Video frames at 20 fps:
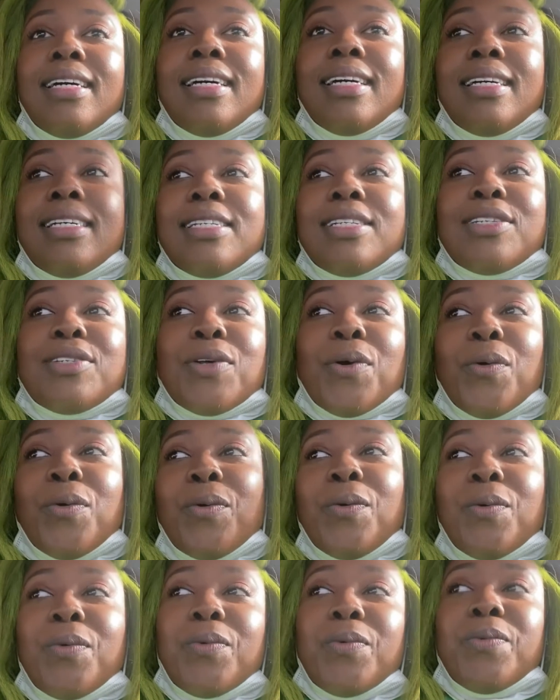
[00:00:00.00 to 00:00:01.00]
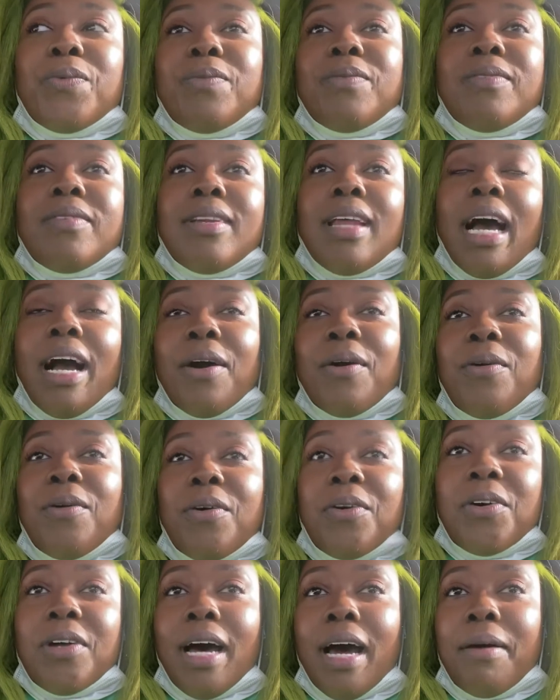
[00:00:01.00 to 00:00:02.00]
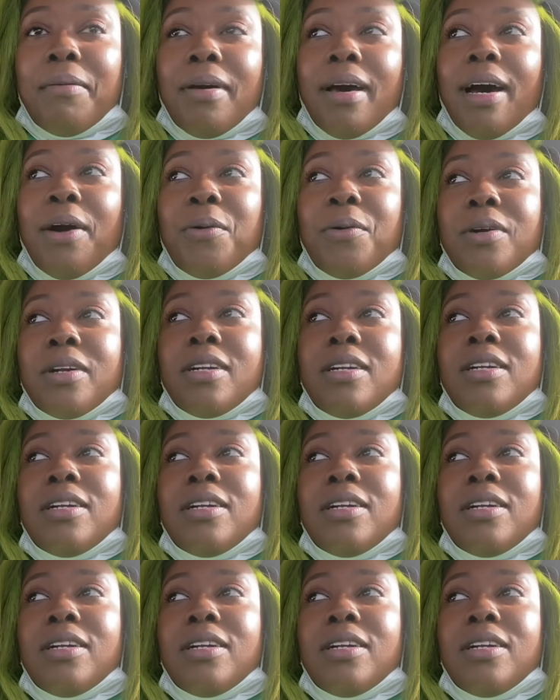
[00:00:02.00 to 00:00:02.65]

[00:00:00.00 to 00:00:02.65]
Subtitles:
so I ordered an